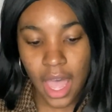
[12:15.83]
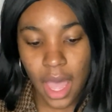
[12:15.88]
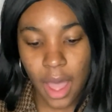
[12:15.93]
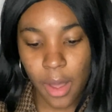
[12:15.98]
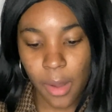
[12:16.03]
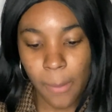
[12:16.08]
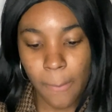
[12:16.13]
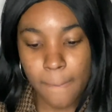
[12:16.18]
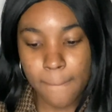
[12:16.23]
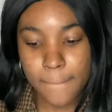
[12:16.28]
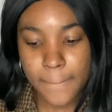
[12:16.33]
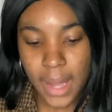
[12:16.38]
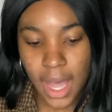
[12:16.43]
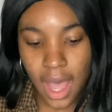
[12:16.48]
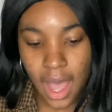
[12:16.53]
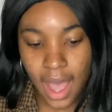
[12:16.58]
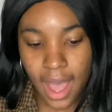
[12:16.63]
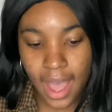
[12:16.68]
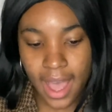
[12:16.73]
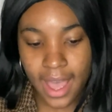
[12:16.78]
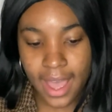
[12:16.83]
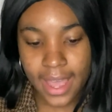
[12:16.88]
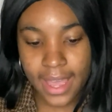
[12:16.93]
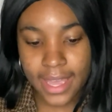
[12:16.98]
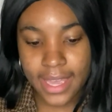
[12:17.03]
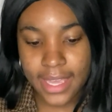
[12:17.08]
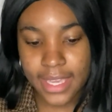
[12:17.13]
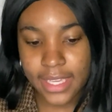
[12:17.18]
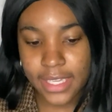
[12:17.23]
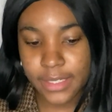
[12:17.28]

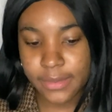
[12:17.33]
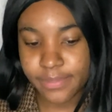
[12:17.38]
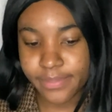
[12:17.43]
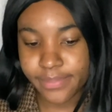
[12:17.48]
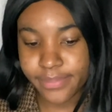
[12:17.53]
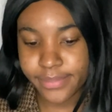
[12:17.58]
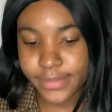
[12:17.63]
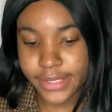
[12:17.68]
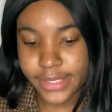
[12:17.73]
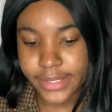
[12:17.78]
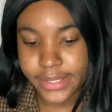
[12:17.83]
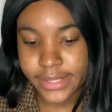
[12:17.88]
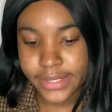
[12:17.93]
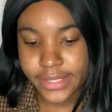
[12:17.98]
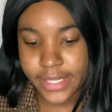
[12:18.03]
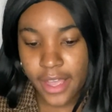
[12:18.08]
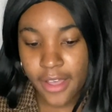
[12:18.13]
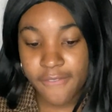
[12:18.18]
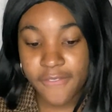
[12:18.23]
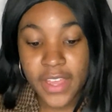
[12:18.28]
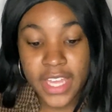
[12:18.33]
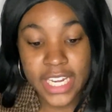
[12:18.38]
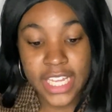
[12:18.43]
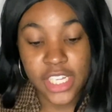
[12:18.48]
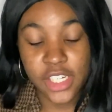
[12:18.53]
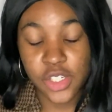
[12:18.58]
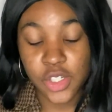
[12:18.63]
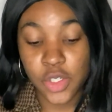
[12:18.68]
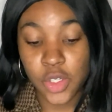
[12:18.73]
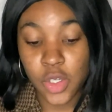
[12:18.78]
my
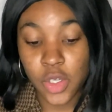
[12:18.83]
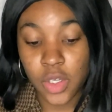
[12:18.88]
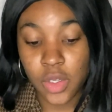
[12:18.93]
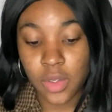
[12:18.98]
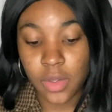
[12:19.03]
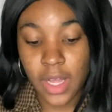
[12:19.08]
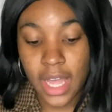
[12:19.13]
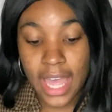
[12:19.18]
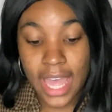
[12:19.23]
financial